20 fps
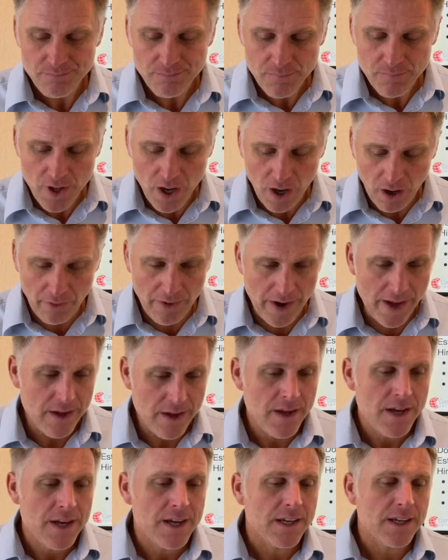All right,
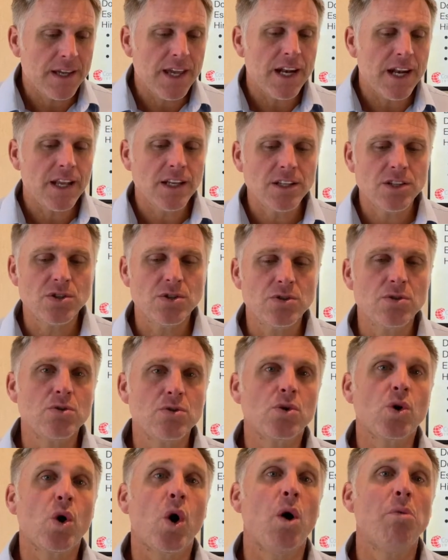getting to
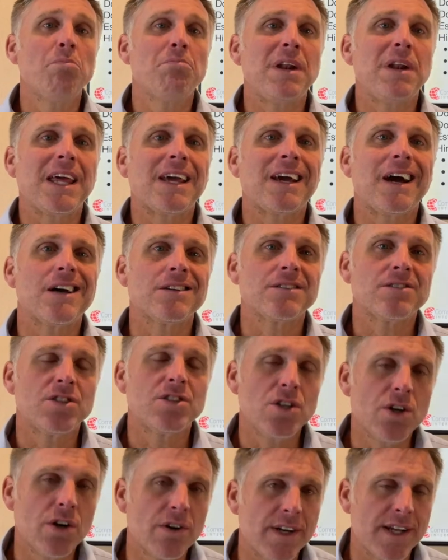
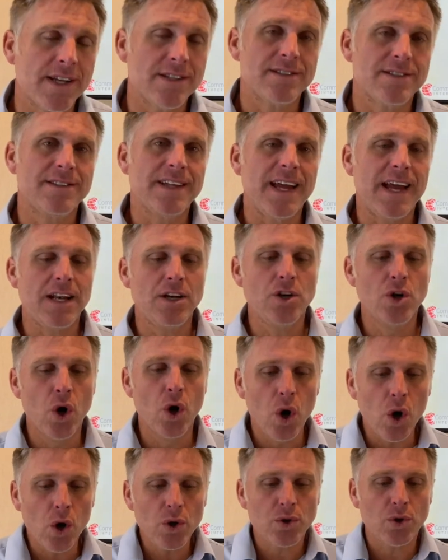complicaciones de
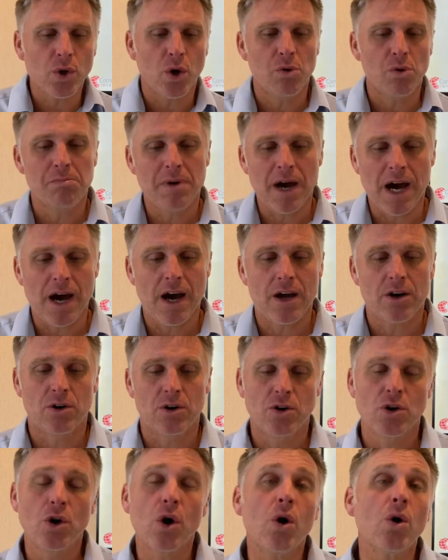no tomar o
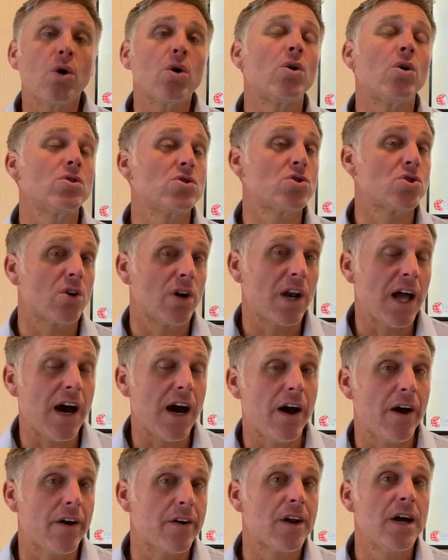no
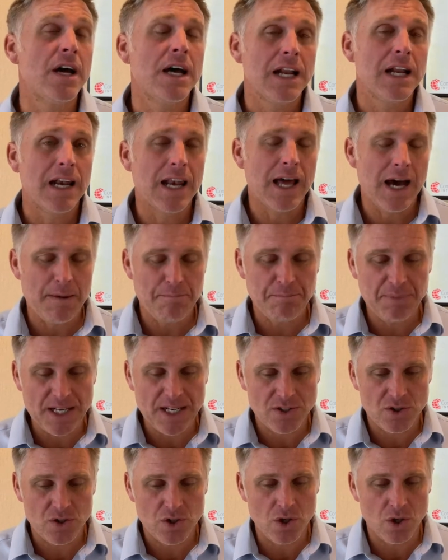controlar la
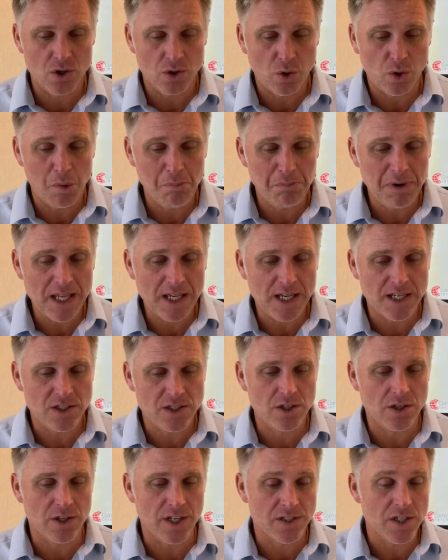presión.
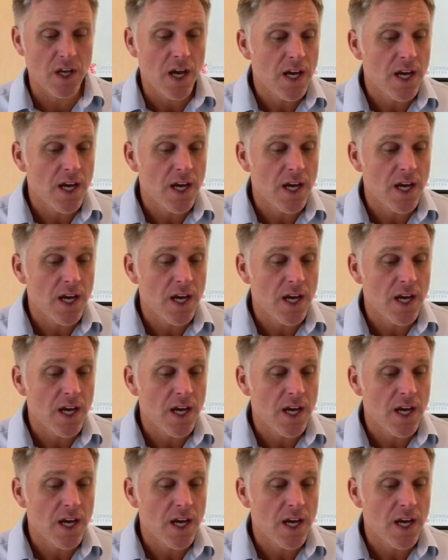Complicaciones.